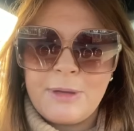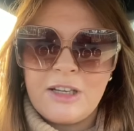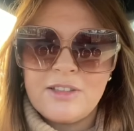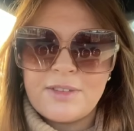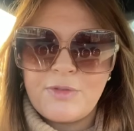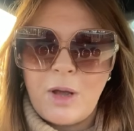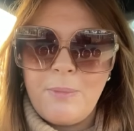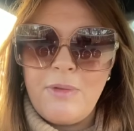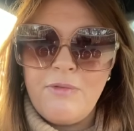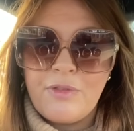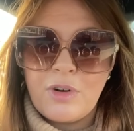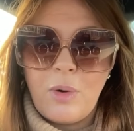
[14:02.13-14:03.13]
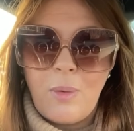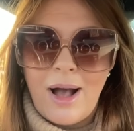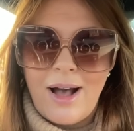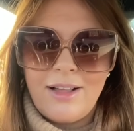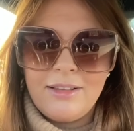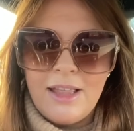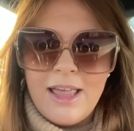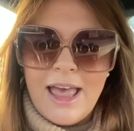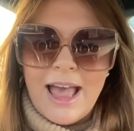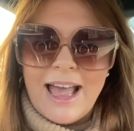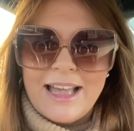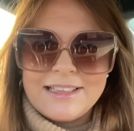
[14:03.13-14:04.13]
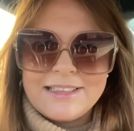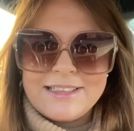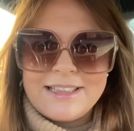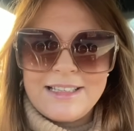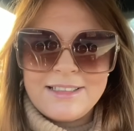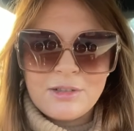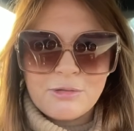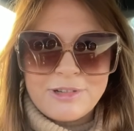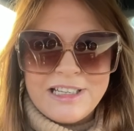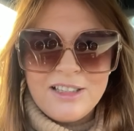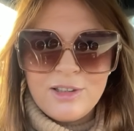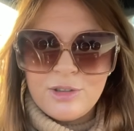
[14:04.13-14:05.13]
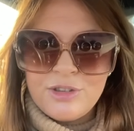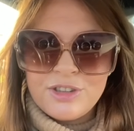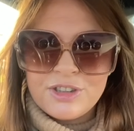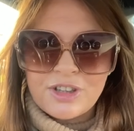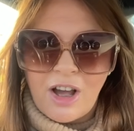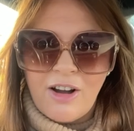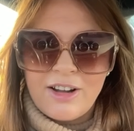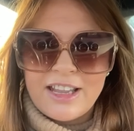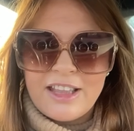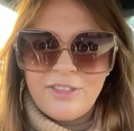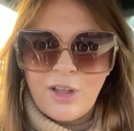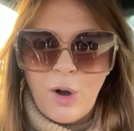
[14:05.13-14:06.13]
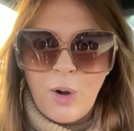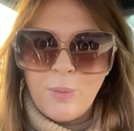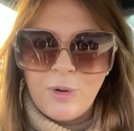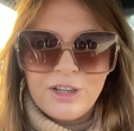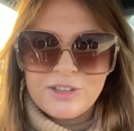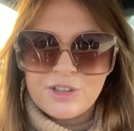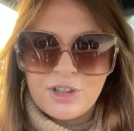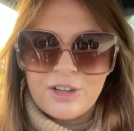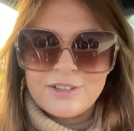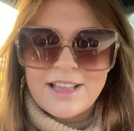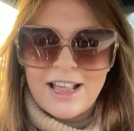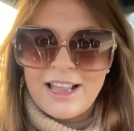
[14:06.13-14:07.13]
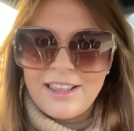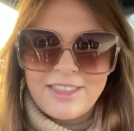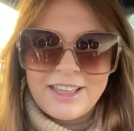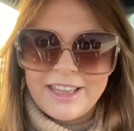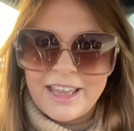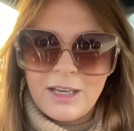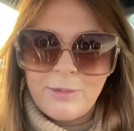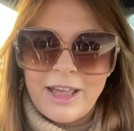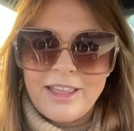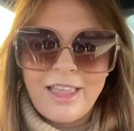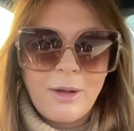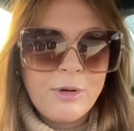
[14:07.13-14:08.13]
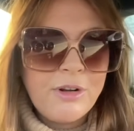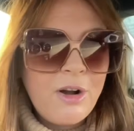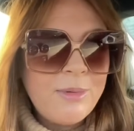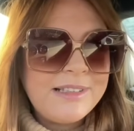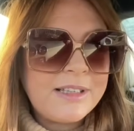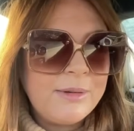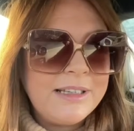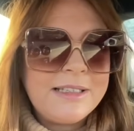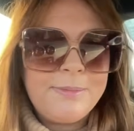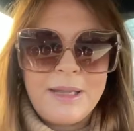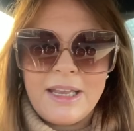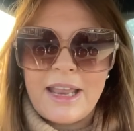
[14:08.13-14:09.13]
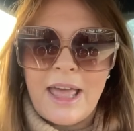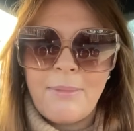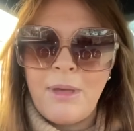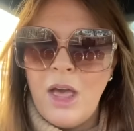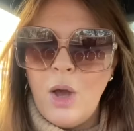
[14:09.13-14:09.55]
because I've not been for a while. And it's a real underdog in the homeware stores, I think, anyway. Like, we're always going to B&M.